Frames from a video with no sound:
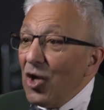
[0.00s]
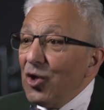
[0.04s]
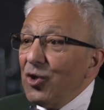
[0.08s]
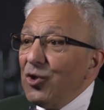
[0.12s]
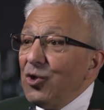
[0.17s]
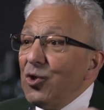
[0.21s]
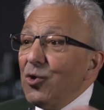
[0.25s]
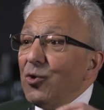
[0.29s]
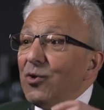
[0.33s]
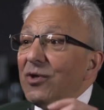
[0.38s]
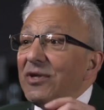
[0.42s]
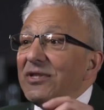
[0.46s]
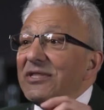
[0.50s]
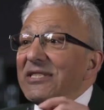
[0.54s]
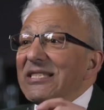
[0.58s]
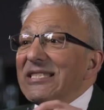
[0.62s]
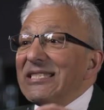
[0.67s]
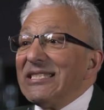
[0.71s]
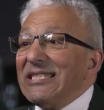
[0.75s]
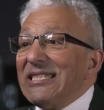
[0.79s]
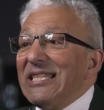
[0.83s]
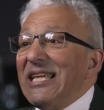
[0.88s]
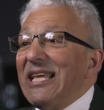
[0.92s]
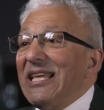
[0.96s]
You can
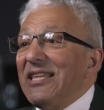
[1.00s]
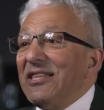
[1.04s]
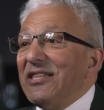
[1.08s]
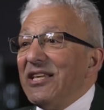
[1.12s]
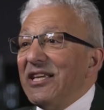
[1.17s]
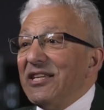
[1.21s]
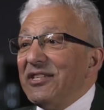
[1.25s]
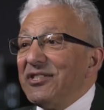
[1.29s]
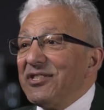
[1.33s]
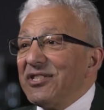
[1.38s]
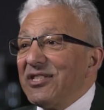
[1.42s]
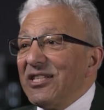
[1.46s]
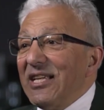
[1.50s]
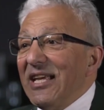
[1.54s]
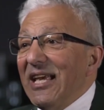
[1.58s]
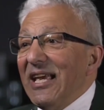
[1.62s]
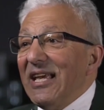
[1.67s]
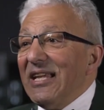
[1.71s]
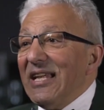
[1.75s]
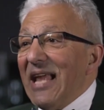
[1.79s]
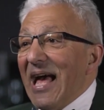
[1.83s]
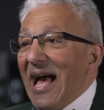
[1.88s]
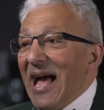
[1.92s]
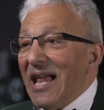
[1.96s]
see this
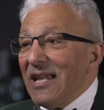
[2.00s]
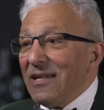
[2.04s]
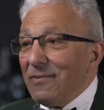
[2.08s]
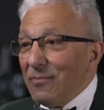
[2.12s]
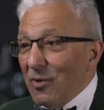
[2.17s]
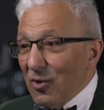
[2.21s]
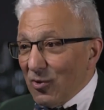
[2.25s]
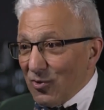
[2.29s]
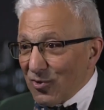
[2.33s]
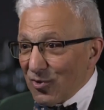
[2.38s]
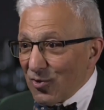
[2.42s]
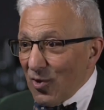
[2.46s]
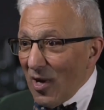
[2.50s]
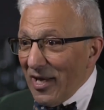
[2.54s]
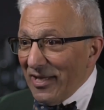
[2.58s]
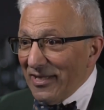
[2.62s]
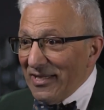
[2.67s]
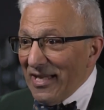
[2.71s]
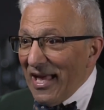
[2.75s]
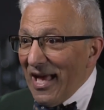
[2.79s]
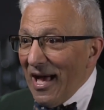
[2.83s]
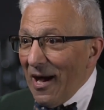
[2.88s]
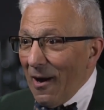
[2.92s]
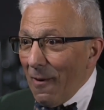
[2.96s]
in animals right
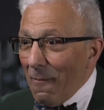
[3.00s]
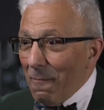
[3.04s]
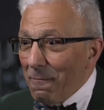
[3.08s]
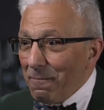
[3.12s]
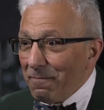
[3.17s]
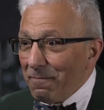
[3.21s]
now.